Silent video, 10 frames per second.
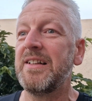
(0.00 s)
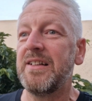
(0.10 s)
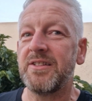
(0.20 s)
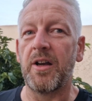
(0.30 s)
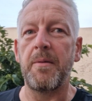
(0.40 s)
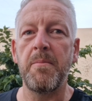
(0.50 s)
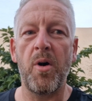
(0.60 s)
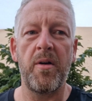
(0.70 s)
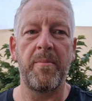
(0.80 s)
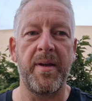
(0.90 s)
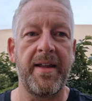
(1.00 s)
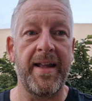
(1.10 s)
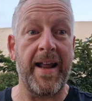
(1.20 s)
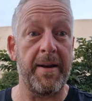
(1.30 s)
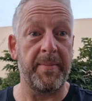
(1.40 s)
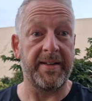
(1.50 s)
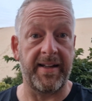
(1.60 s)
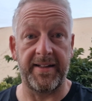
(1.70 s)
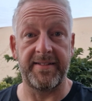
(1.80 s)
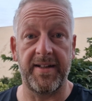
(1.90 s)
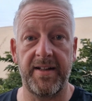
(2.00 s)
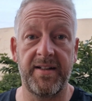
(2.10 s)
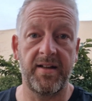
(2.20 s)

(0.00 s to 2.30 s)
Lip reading: So it might be an admin day today.